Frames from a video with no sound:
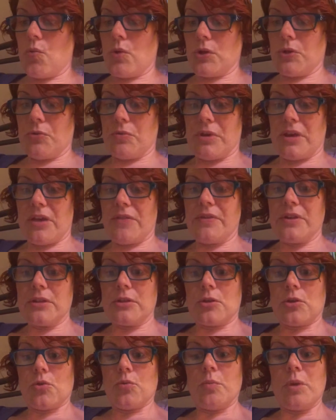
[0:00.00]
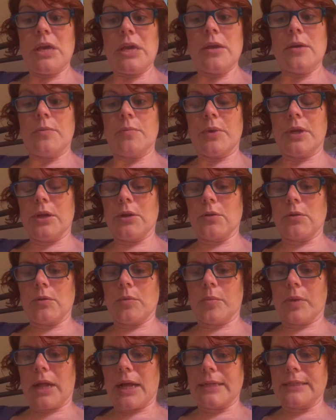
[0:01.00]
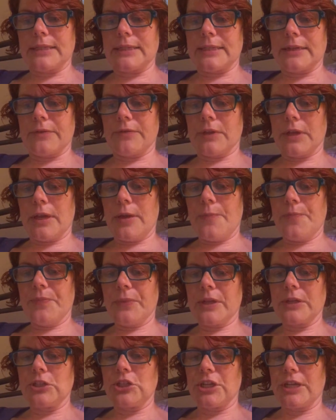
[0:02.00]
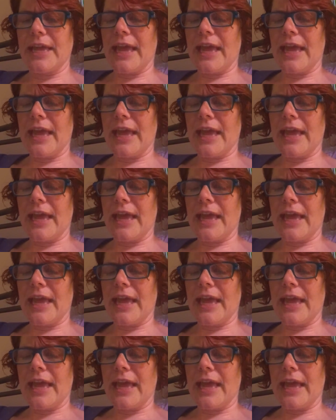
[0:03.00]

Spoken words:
when you give it to me," Peter replied stiffly. She